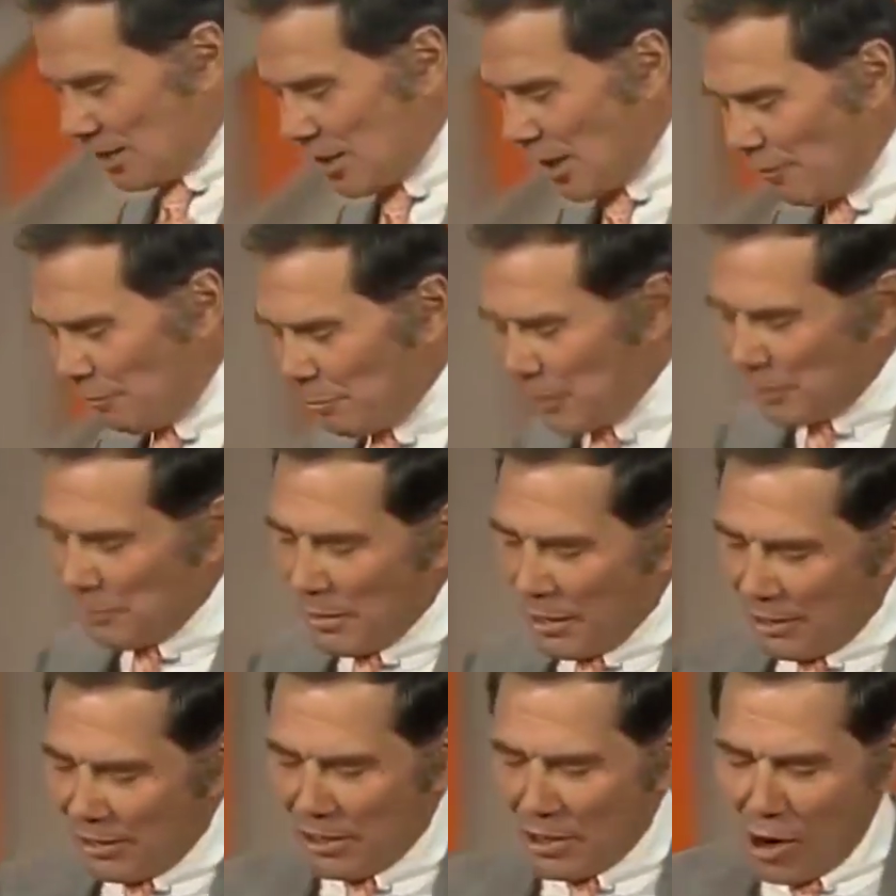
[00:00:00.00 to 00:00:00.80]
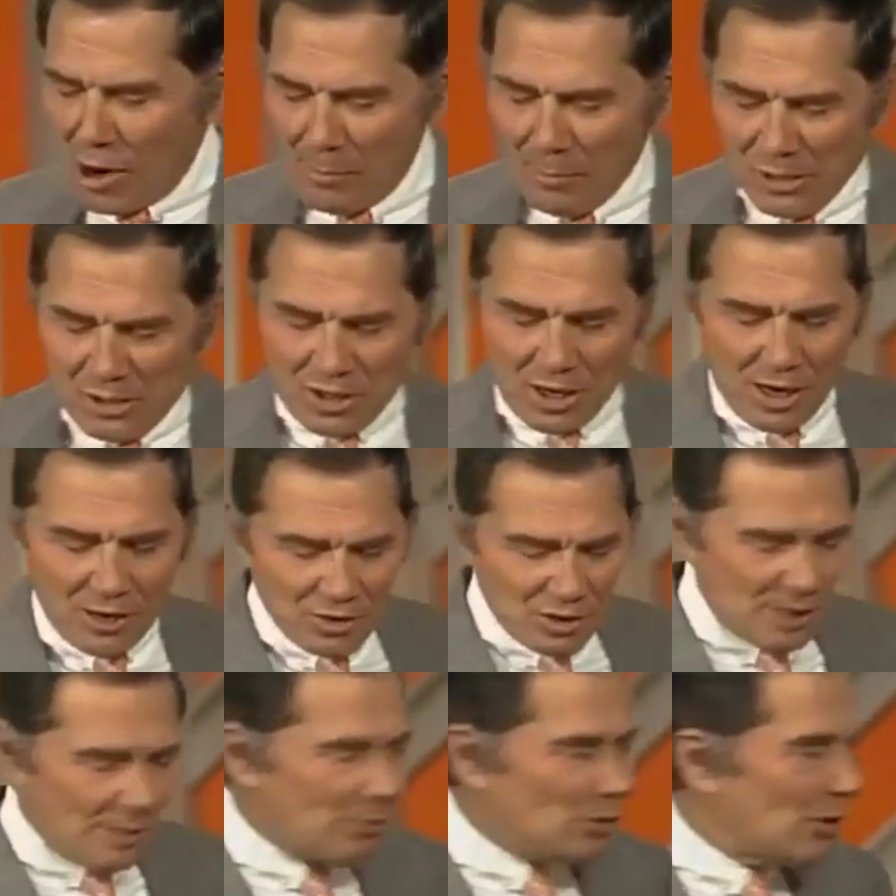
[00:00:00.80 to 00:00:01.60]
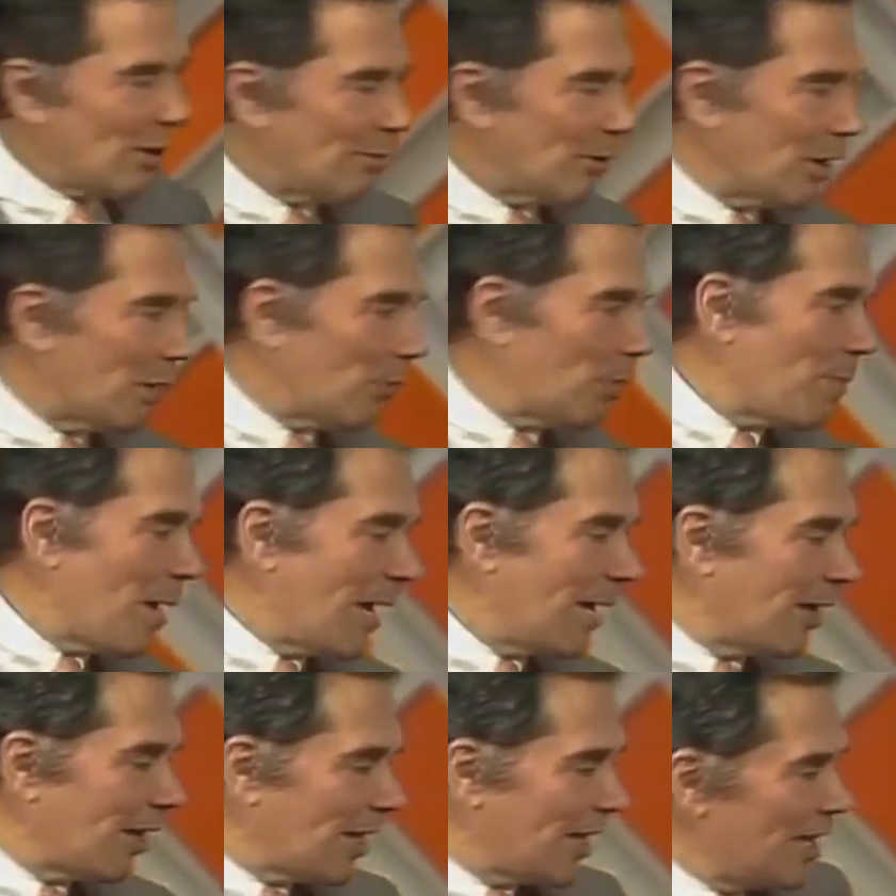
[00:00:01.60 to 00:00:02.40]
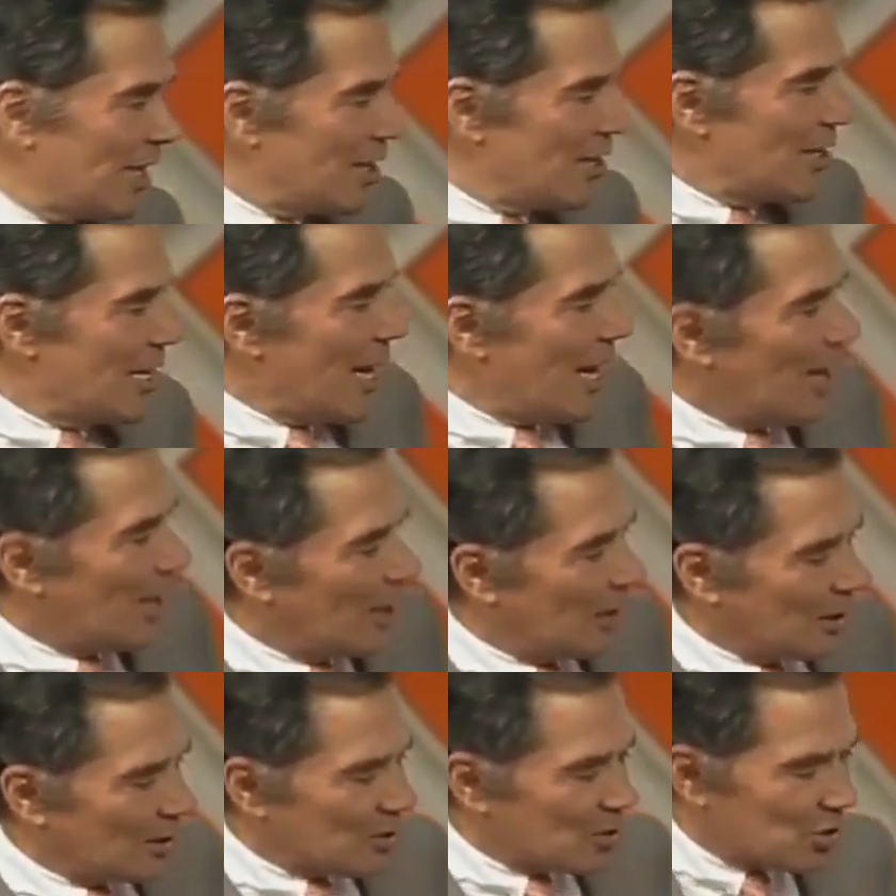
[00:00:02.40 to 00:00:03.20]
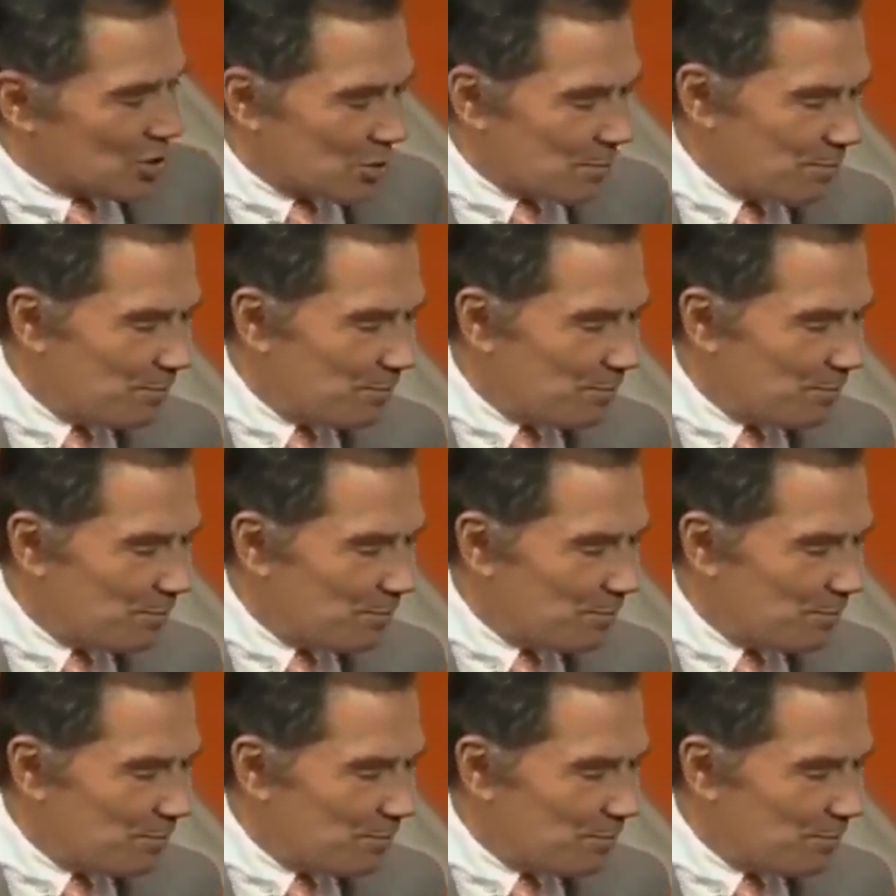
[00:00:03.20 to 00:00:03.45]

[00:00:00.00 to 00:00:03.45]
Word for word: Tough being married an army sergeant. Every time he got romantic, he yelled,